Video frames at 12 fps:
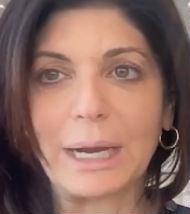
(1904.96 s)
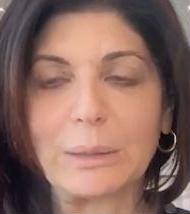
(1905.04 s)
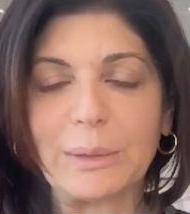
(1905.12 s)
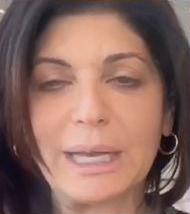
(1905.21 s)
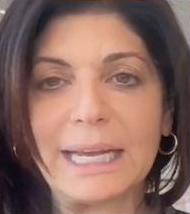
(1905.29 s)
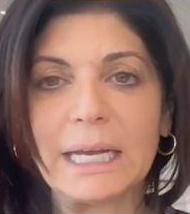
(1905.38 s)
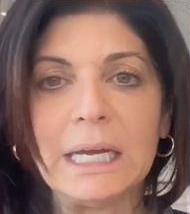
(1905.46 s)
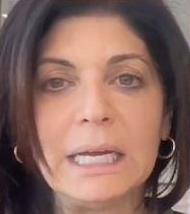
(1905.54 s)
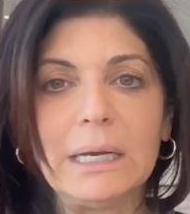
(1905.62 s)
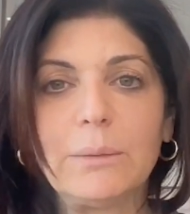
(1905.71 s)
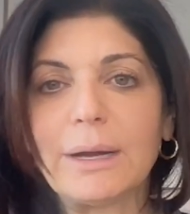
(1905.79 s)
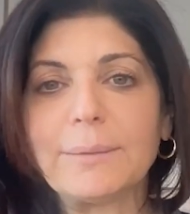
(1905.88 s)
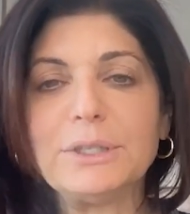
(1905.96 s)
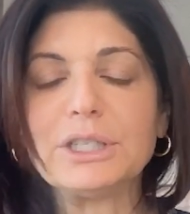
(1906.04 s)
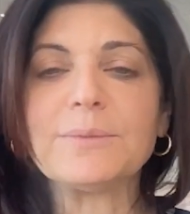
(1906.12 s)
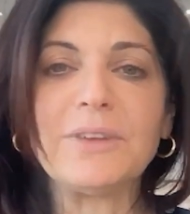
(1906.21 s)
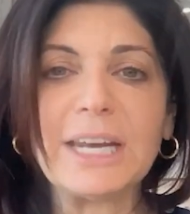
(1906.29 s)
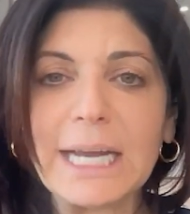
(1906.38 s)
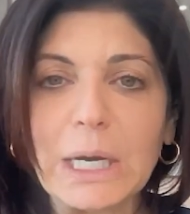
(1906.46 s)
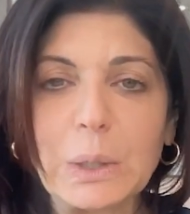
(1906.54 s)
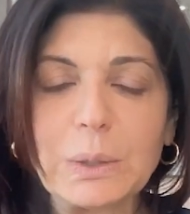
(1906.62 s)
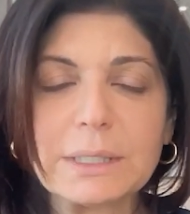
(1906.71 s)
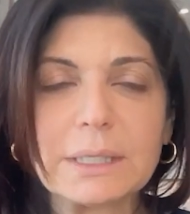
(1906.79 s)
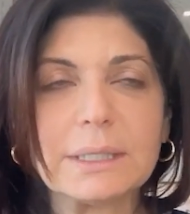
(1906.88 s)
Why don't we do some
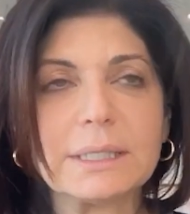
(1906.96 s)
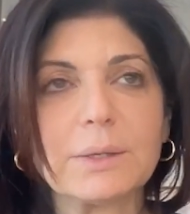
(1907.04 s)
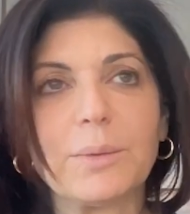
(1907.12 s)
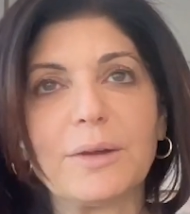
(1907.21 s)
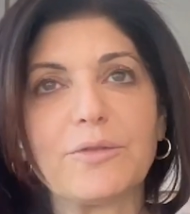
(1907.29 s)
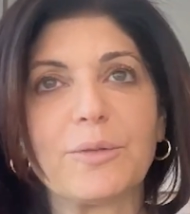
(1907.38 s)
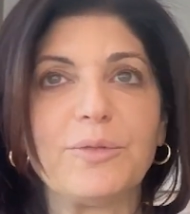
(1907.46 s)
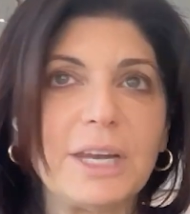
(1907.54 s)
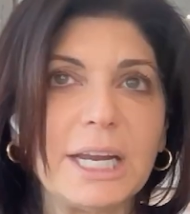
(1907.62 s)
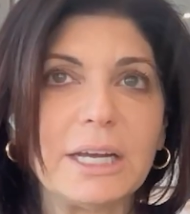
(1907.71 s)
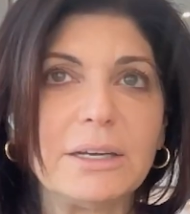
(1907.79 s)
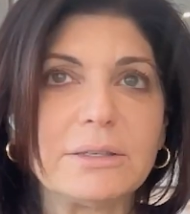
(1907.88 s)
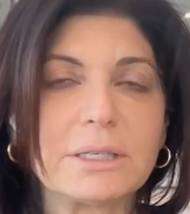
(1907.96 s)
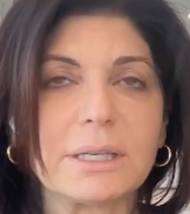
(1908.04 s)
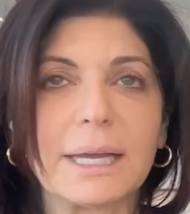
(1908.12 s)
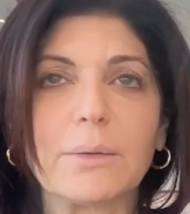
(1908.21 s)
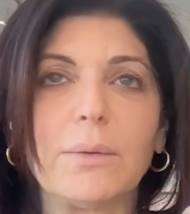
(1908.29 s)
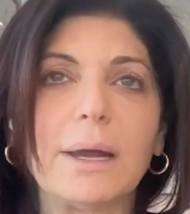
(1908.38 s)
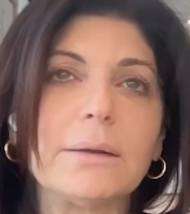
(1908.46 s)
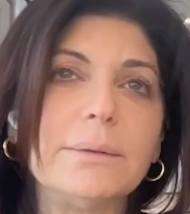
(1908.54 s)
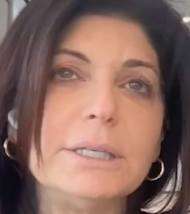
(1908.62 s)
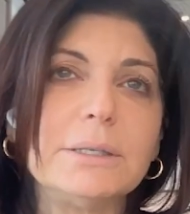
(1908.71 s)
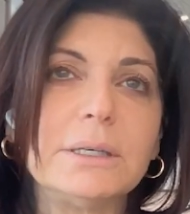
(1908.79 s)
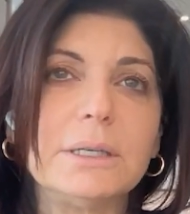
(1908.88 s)
videos? And so it went from videos to like, why don't
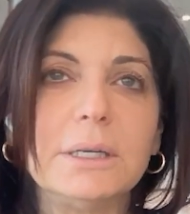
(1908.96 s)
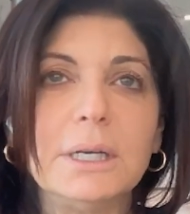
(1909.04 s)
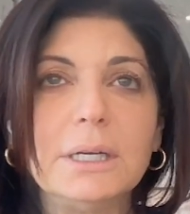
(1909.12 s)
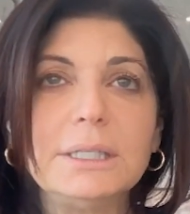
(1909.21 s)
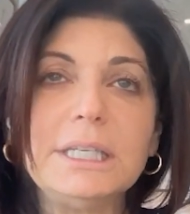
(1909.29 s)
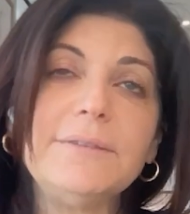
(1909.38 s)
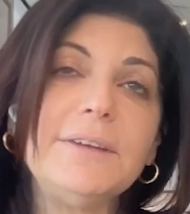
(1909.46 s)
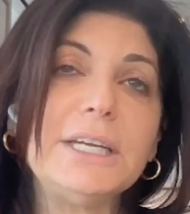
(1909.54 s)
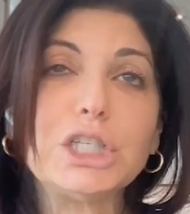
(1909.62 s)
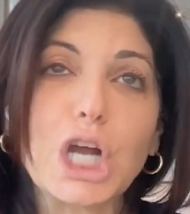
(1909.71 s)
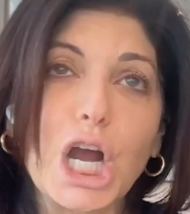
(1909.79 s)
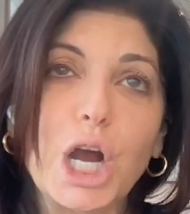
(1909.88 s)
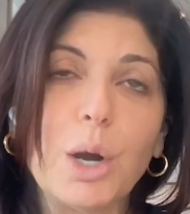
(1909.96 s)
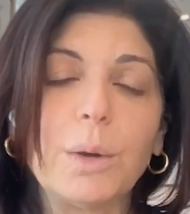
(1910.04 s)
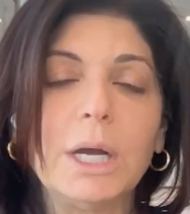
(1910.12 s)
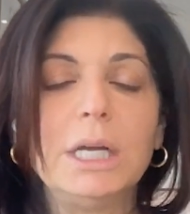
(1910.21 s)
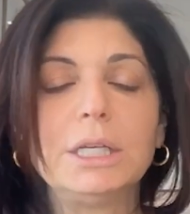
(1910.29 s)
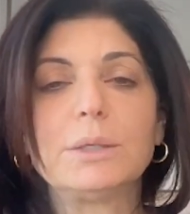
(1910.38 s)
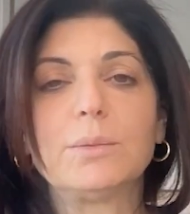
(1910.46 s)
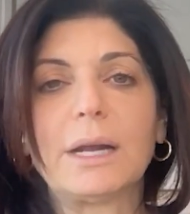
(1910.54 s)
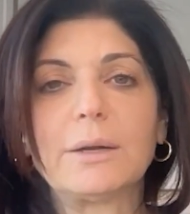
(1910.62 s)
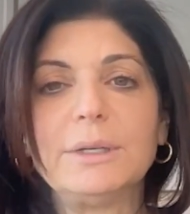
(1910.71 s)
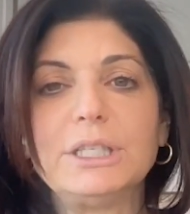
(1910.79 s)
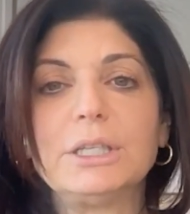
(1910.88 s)
we do a TV show to
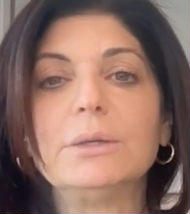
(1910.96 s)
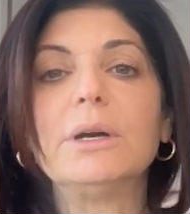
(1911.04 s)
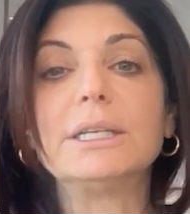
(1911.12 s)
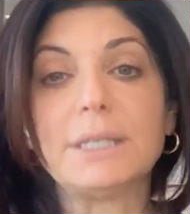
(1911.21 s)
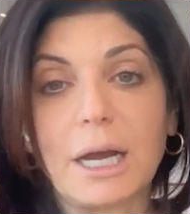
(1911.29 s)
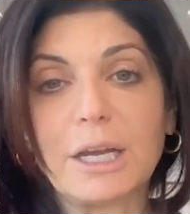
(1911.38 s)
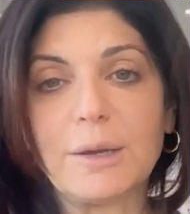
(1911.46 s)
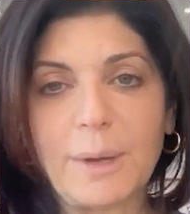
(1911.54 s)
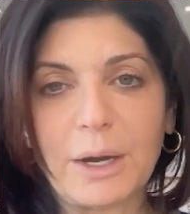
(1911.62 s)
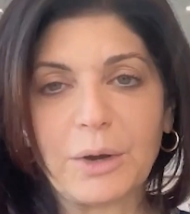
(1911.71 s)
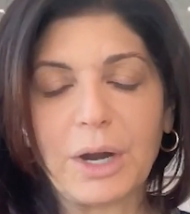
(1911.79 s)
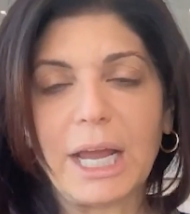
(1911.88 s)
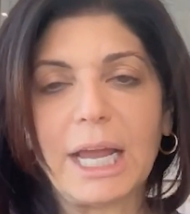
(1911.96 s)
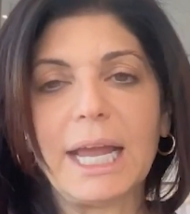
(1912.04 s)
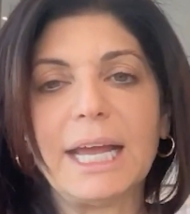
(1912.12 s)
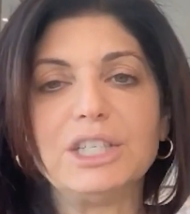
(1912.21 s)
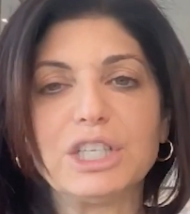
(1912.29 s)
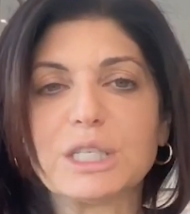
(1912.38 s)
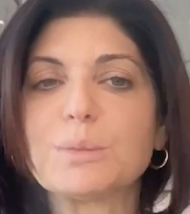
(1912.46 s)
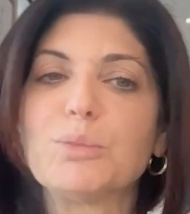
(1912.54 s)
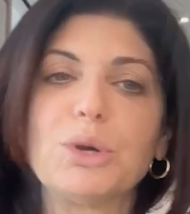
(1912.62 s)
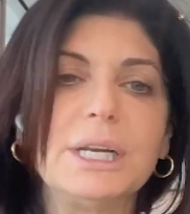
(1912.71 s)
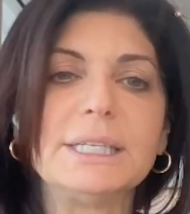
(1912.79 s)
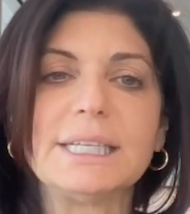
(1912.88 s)
why don't we do a documentary and just
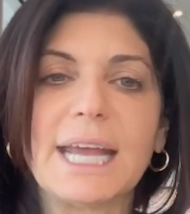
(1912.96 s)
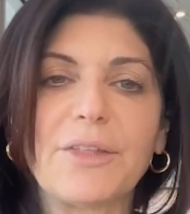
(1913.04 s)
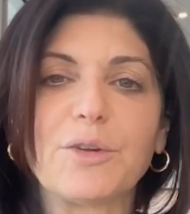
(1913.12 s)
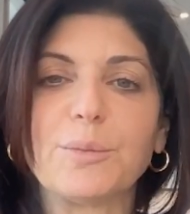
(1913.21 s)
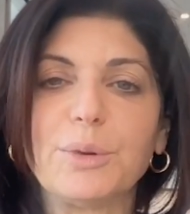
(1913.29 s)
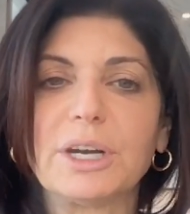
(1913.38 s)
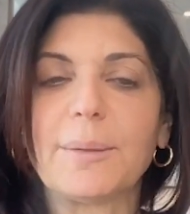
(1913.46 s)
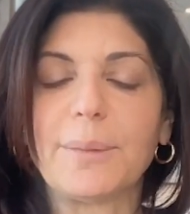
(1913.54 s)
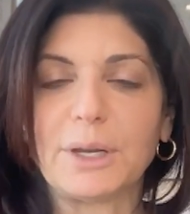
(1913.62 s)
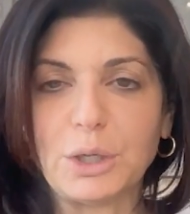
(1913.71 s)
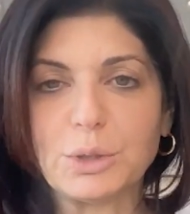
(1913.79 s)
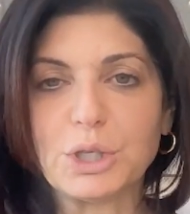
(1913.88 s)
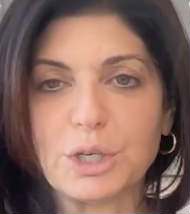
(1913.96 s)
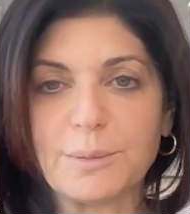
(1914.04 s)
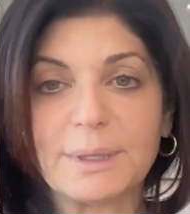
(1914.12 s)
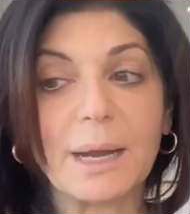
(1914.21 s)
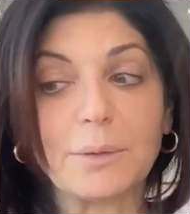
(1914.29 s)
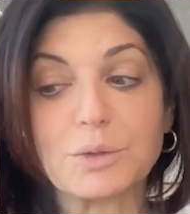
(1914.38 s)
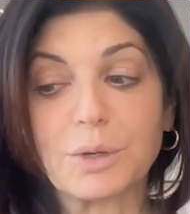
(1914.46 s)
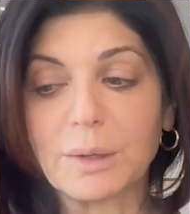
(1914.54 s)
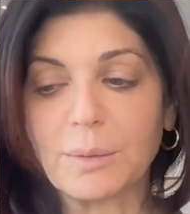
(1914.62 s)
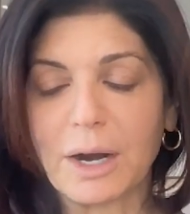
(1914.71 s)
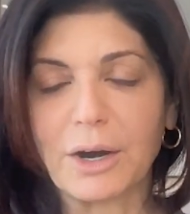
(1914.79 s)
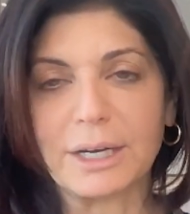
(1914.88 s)
put it together and put it up on YouTube? And that was
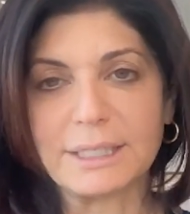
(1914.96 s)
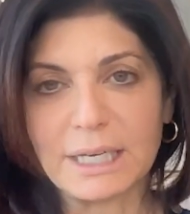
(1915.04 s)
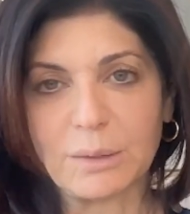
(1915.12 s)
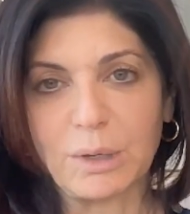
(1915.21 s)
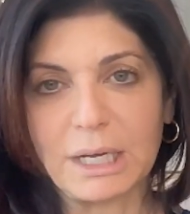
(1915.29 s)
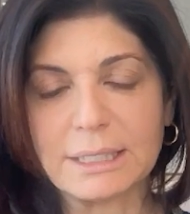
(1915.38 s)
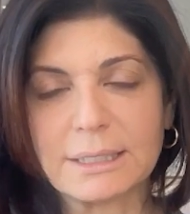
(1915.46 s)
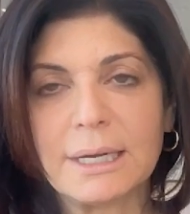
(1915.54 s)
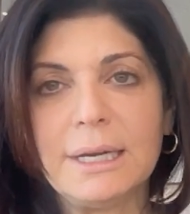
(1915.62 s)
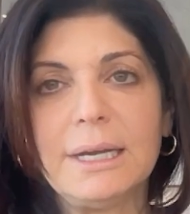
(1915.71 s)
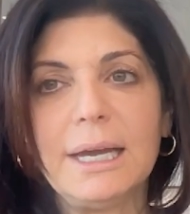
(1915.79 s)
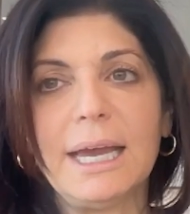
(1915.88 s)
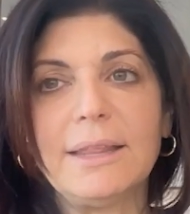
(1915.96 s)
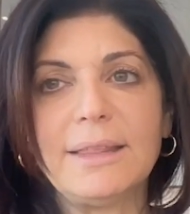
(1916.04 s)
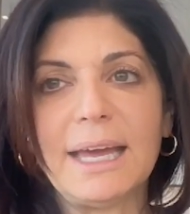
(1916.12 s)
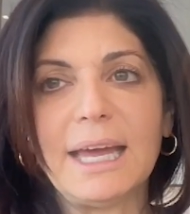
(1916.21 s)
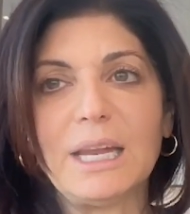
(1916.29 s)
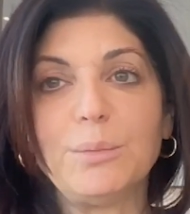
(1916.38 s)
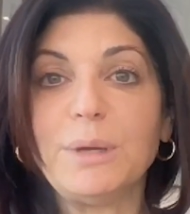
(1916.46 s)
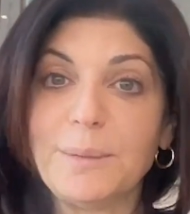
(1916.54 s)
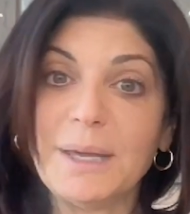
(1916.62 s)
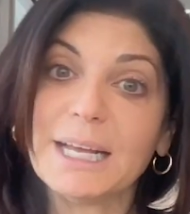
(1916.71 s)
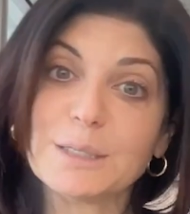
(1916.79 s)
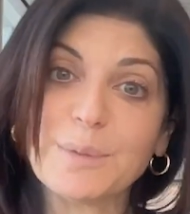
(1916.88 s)
really what our idea was. And then
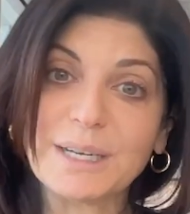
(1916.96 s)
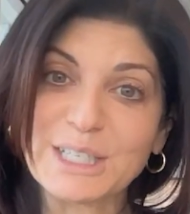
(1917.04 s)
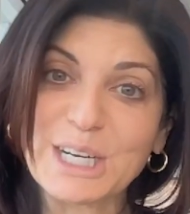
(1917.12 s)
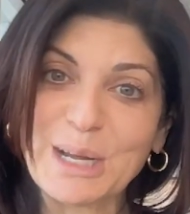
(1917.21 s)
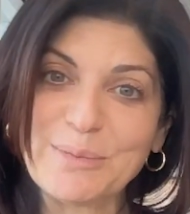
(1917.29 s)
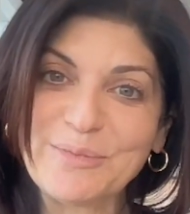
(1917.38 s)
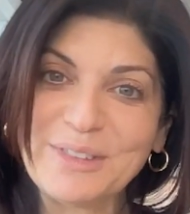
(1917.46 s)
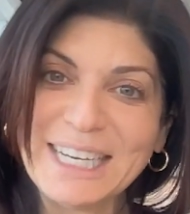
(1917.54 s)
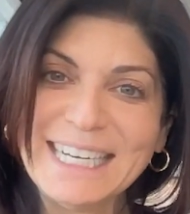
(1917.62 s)
PBS picked it up.